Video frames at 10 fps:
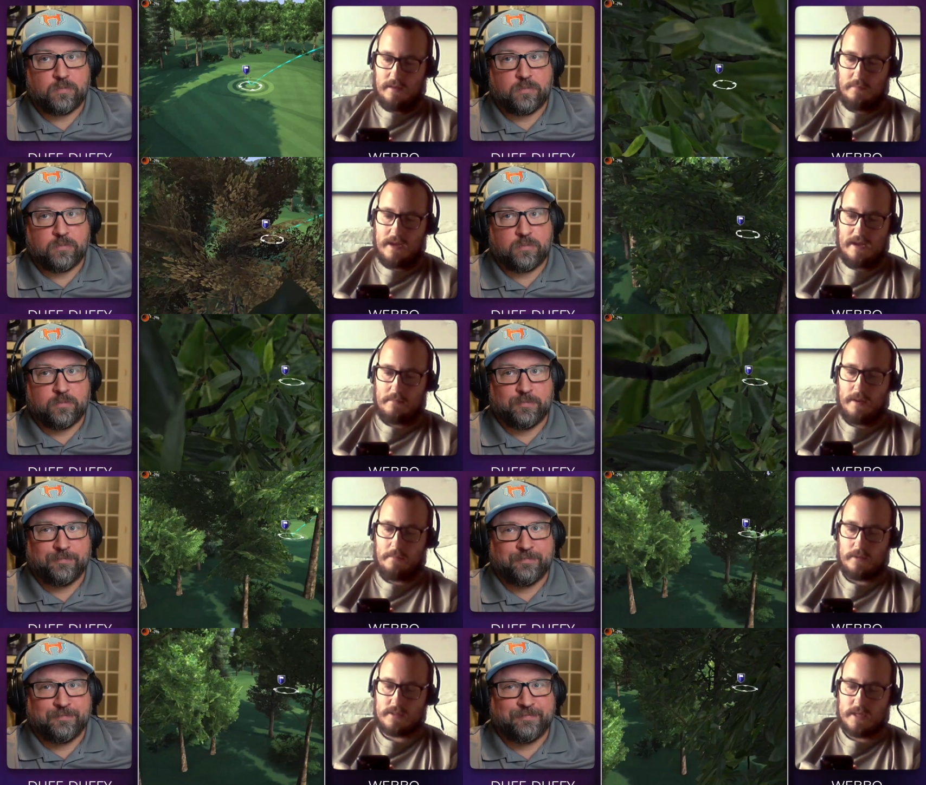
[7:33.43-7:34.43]
Speaker 1: the main,
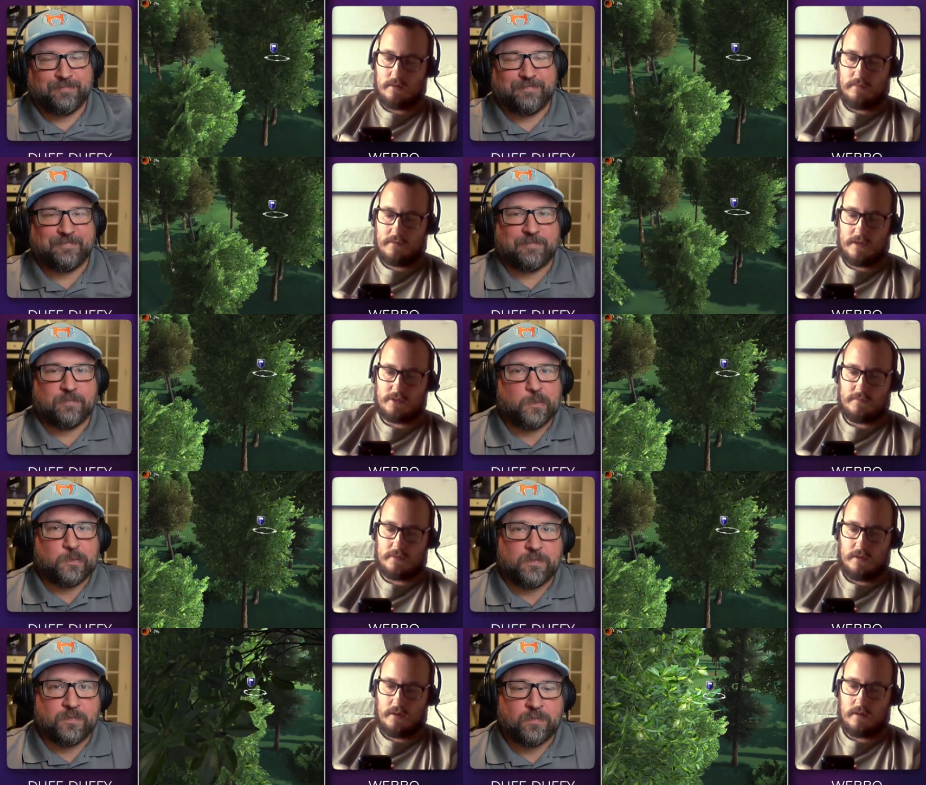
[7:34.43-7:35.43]
people stick up for each
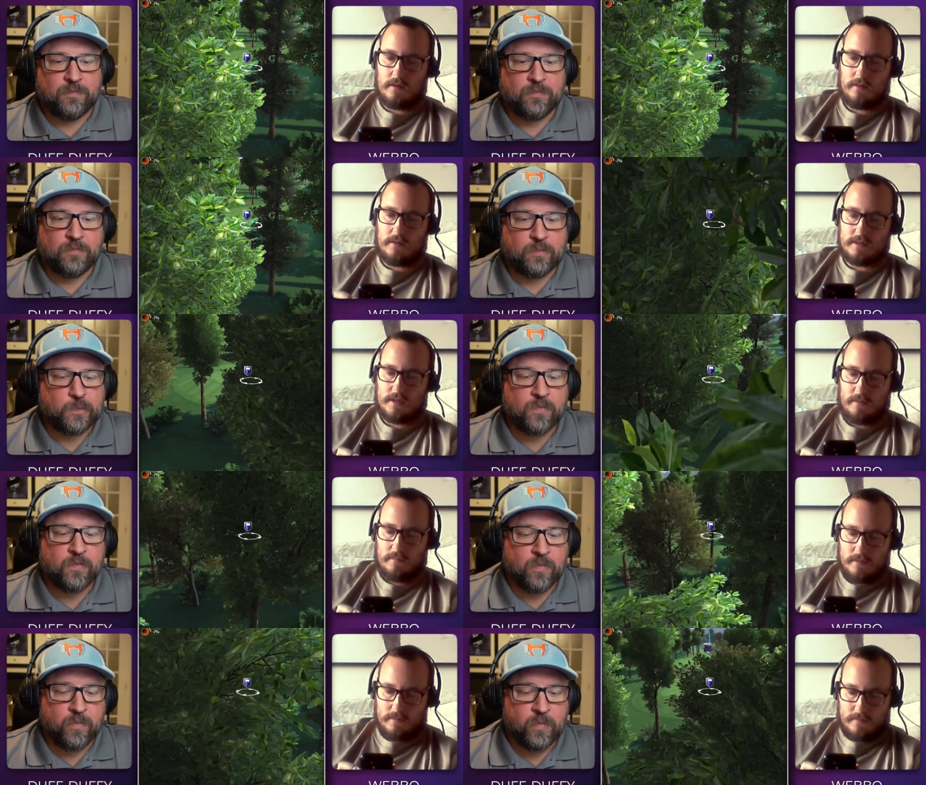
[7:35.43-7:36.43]
other a lot on this
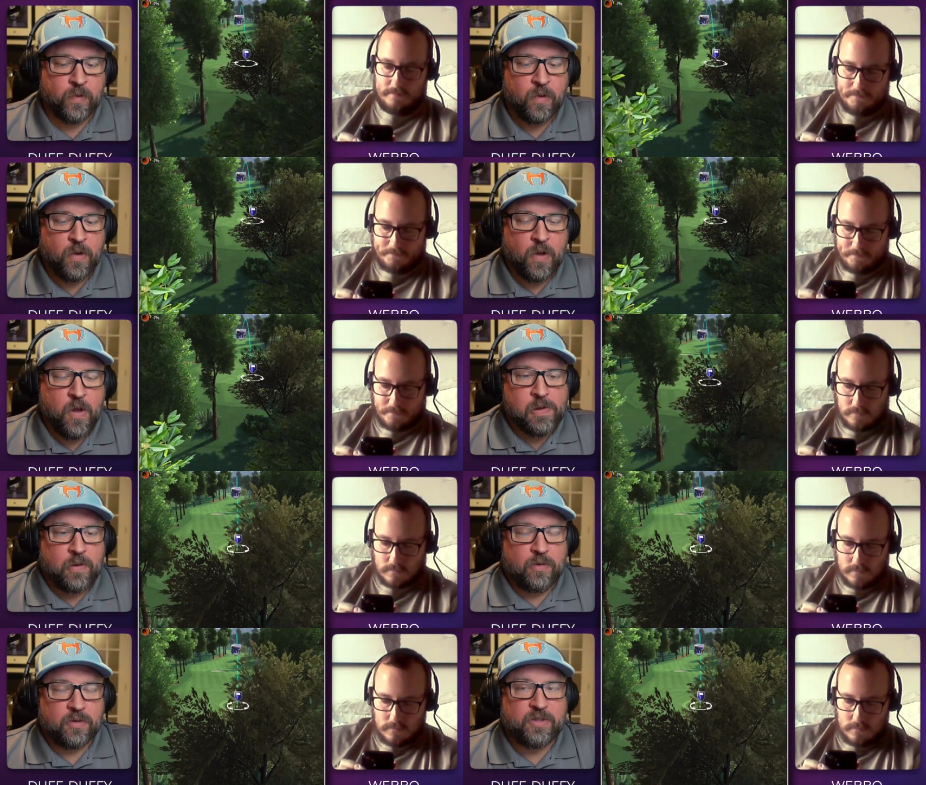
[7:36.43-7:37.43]
game.
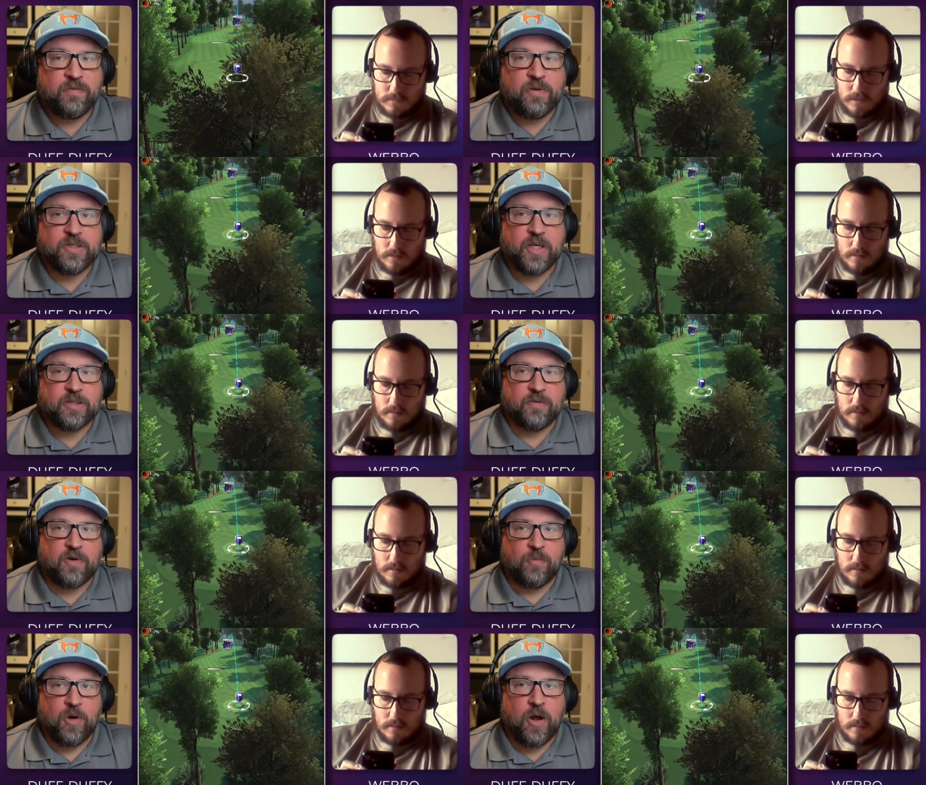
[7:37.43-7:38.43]
Speaker 2: There's definitely a sense of
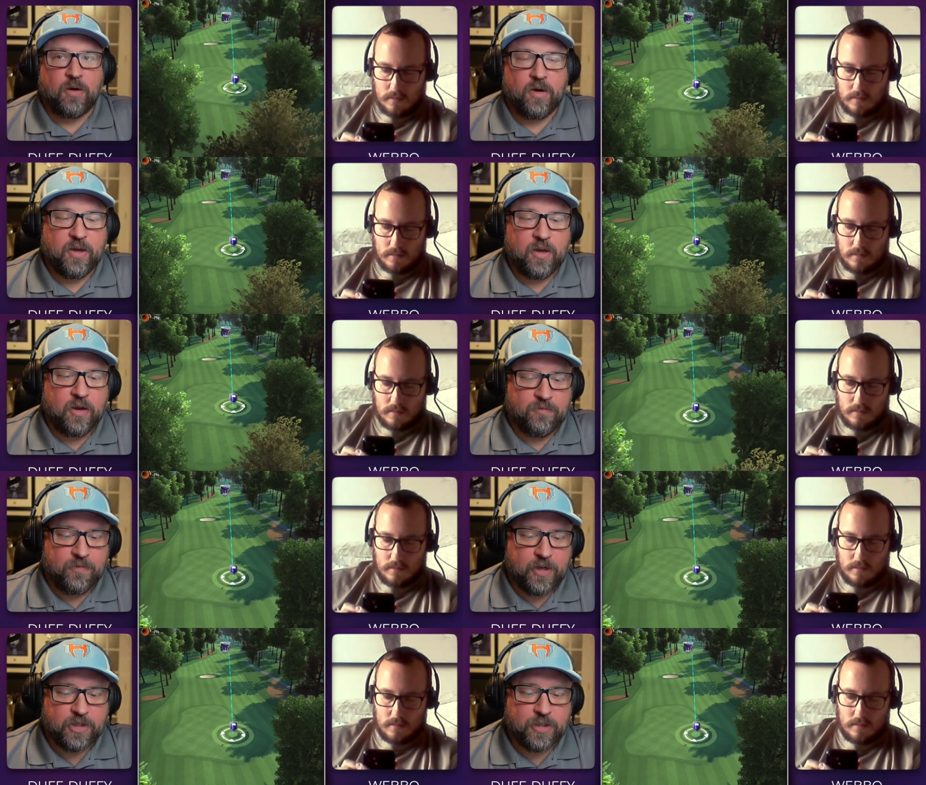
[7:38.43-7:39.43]
camaraderie and
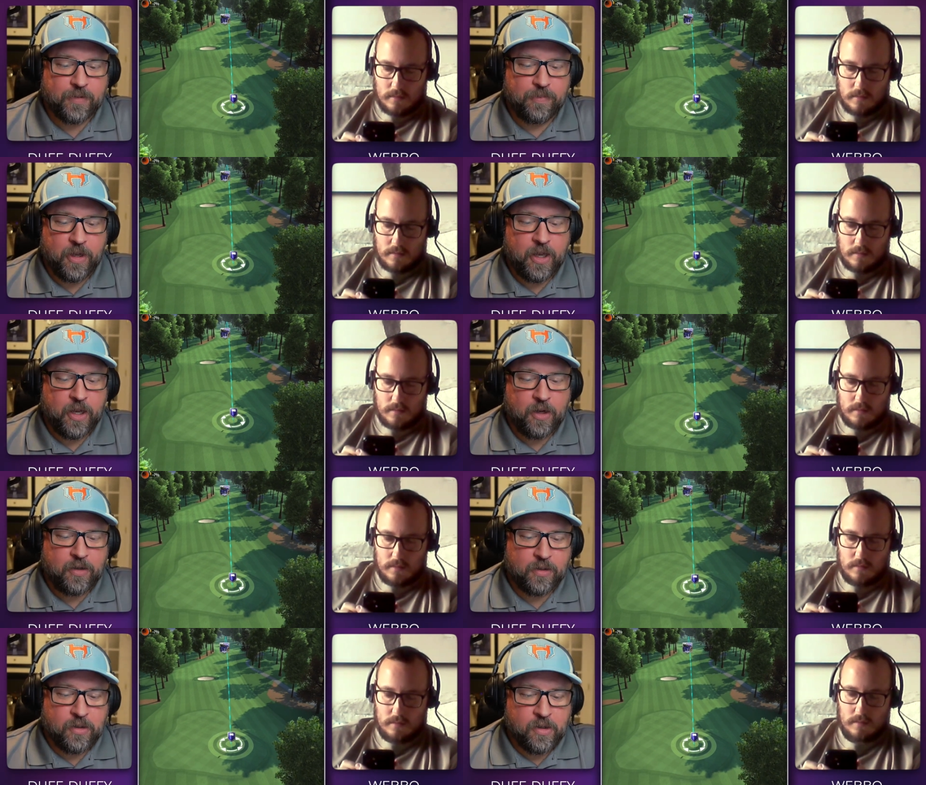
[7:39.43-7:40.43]
friendship,
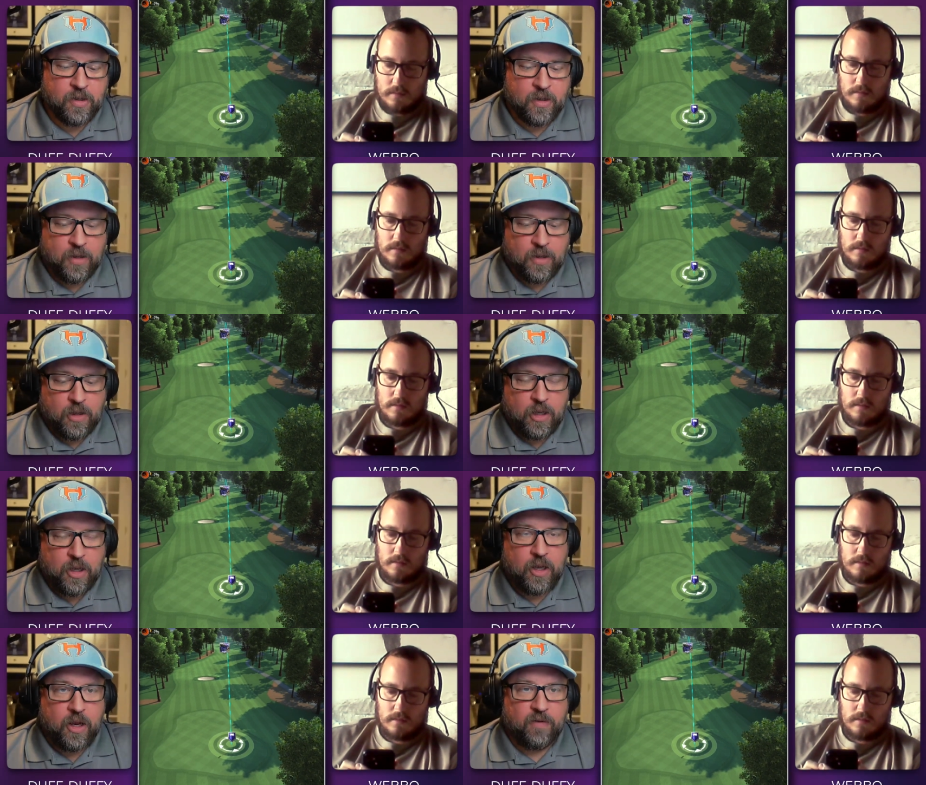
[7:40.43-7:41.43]
and
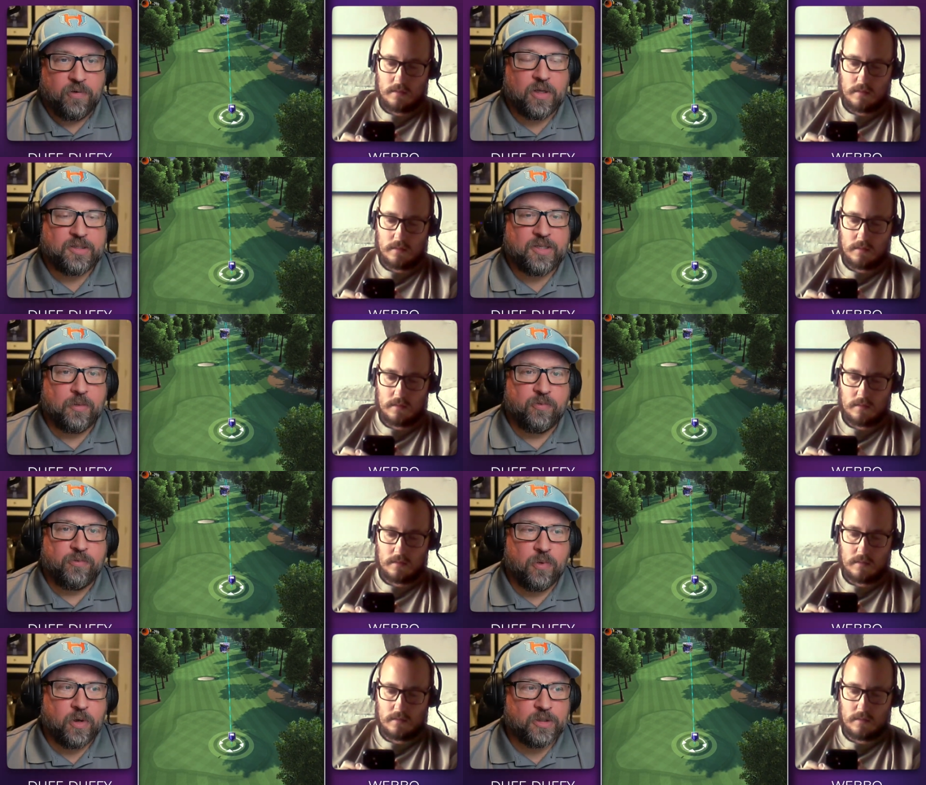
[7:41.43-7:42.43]
and, I've heard it said
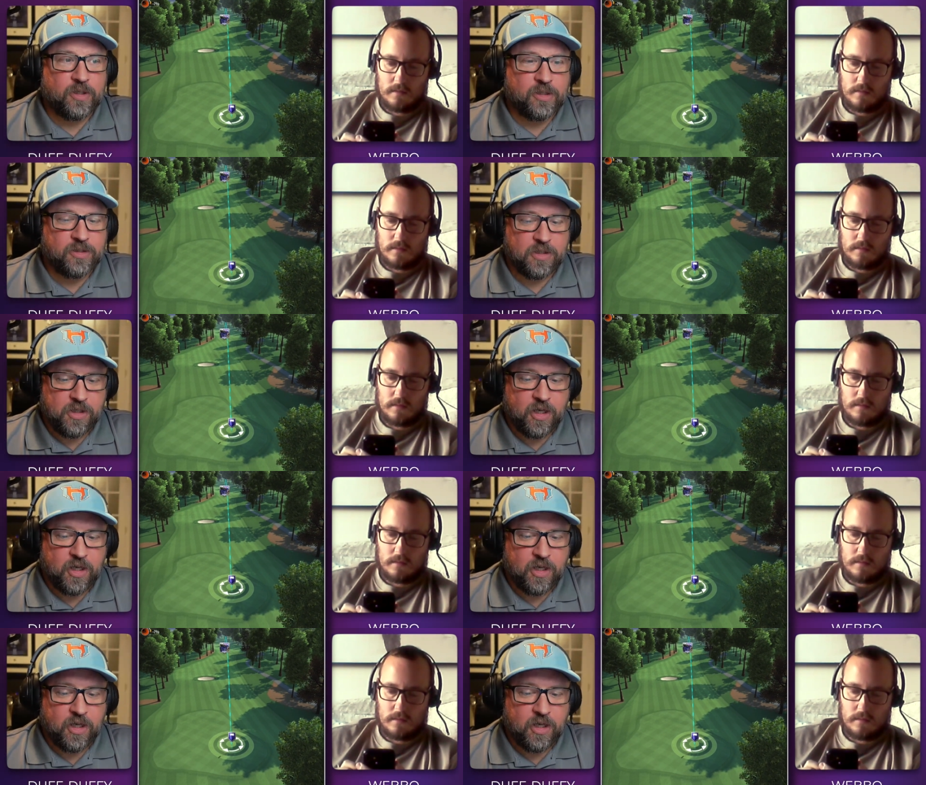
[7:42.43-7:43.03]
before is, is you